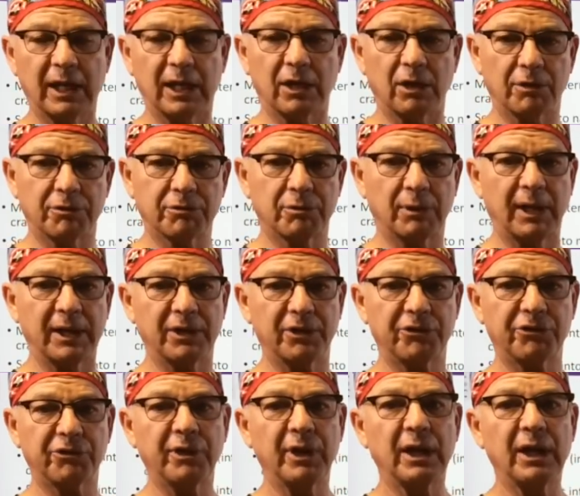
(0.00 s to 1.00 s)
And like I
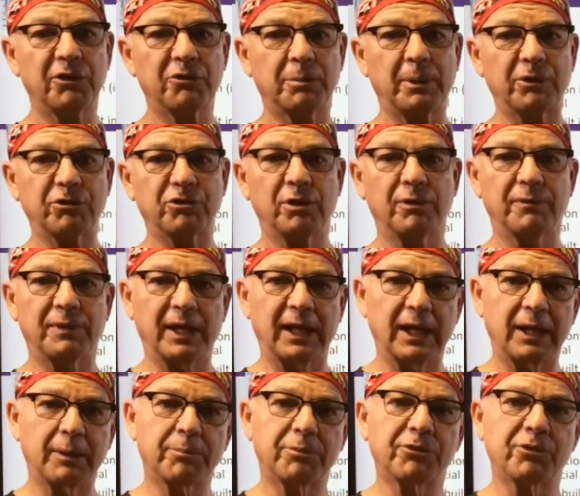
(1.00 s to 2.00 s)
said, in very young
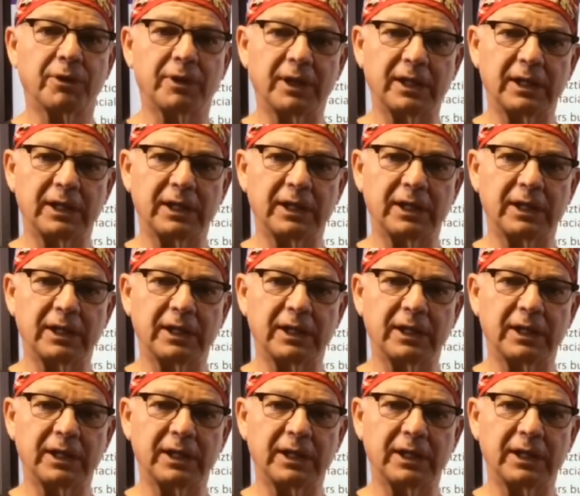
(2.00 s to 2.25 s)
children,